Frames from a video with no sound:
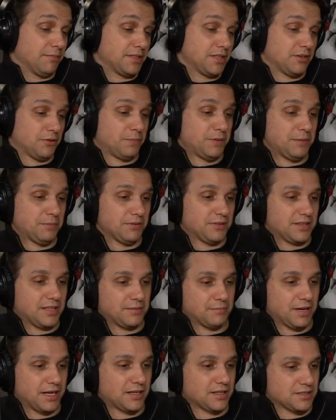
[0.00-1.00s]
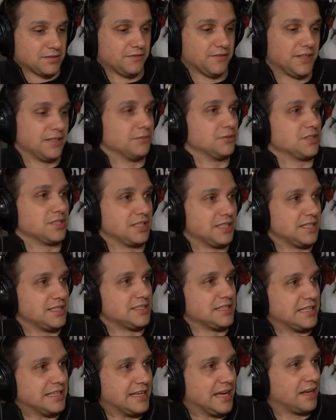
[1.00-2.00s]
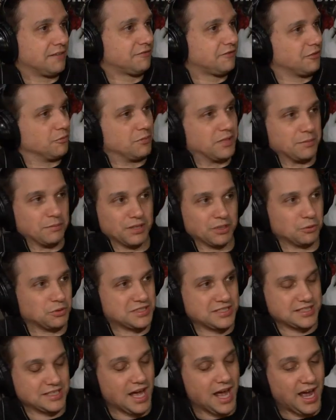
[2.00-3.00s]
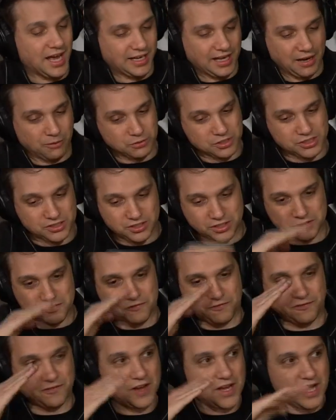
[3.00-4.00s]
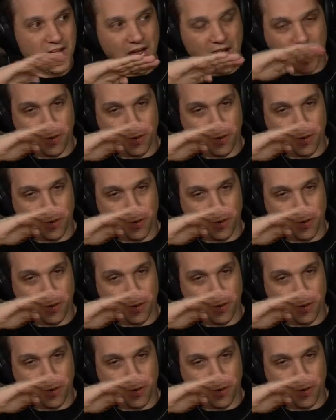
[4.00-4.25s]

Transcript: you know, people think my cousin Vinny was an easy get for me, but it was not. I was just sure it wasn't.